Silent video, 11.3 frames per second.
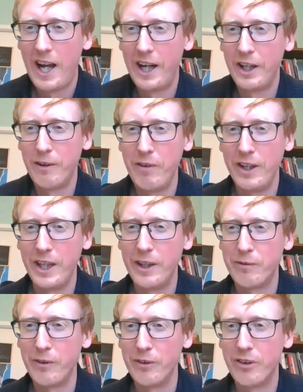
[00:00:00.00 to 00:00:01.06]
and
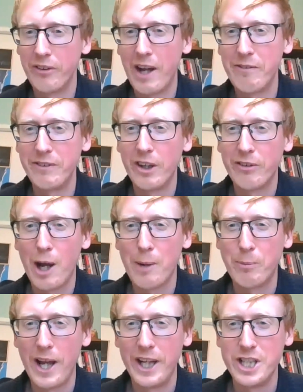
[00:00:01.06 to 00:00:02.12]
convenience foods. As having the
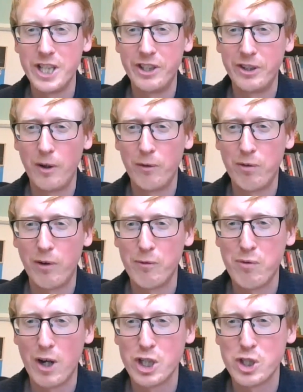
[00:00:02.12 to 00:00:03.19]
time or energy to cook from
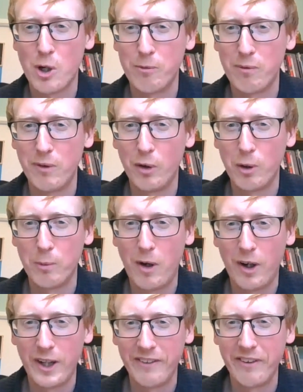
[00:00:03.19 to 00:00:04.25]
fresh shop from local
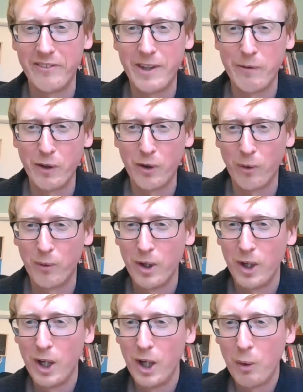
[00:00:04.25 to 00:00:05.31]
markets is difficult.
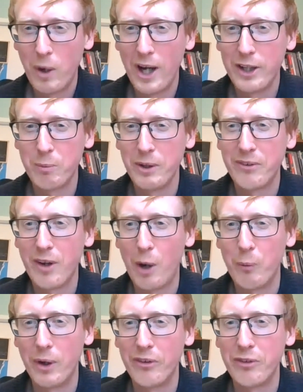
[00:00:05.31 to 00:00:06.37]
Where do we
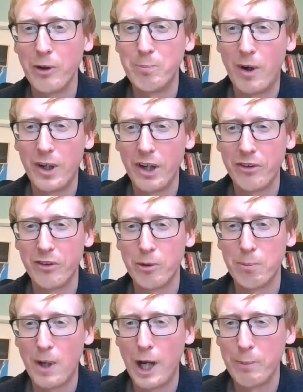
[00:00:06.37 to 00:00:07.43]
start when the supermarkets are
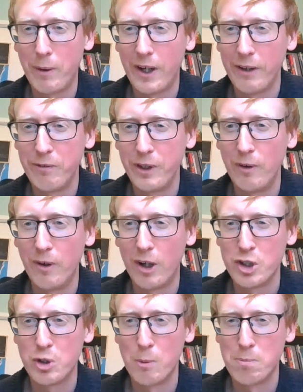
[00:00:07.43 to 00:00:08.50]
supplied by few
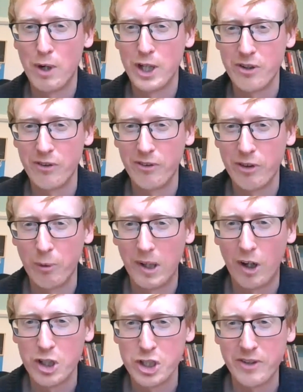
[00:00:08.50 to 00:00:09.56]
large corporations to a
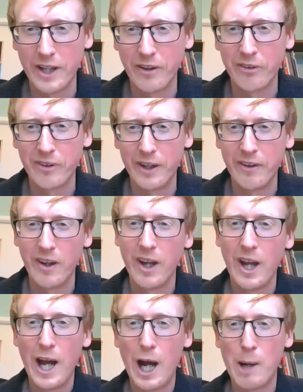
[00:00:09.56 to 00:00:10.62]
large extent decide
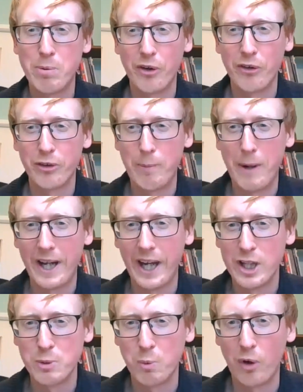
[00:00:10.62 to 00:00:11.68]
how products are
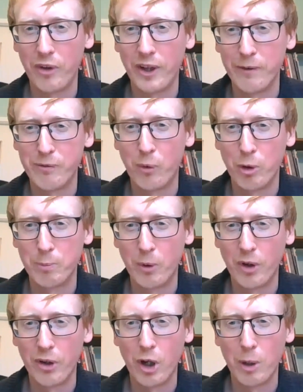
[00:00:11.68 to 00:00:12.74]
packaged, what are the
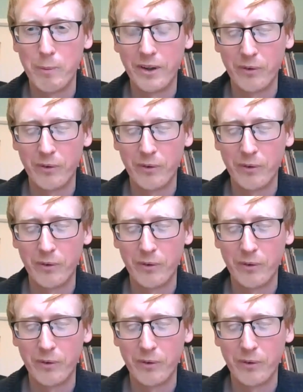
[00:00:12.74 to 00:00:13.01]
affordable and homemade